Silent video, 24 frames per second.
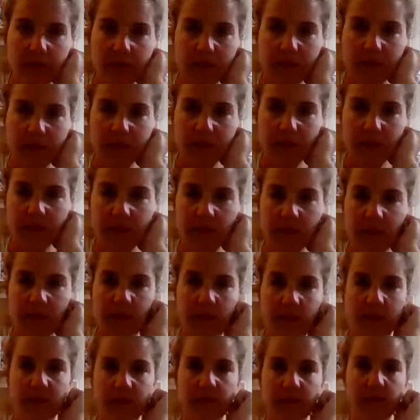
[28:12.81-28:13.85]

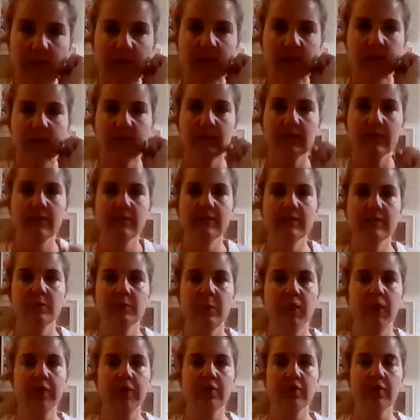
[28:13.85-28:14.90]
Inhale, lengthen the
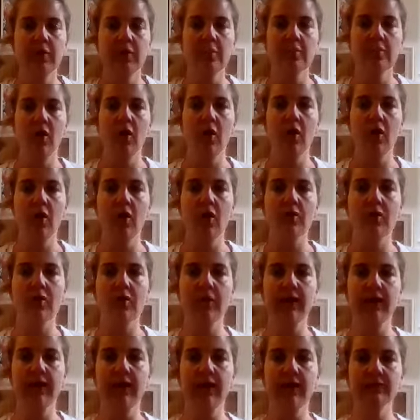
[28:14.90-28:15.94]
spine, come all the
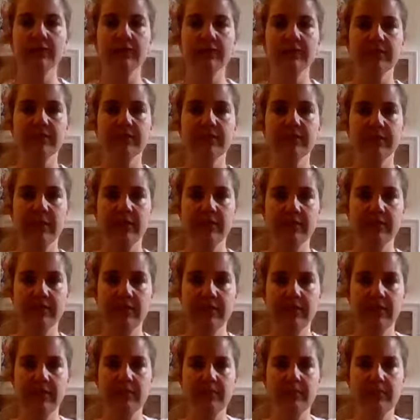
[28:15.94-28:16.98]
way up to
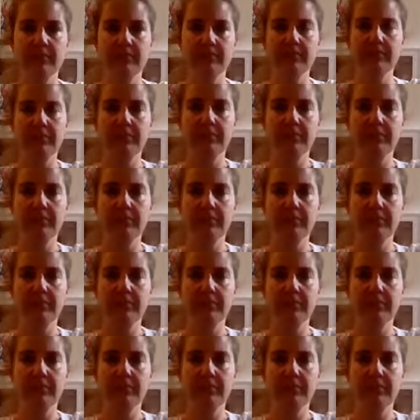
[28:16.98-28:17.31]
standing.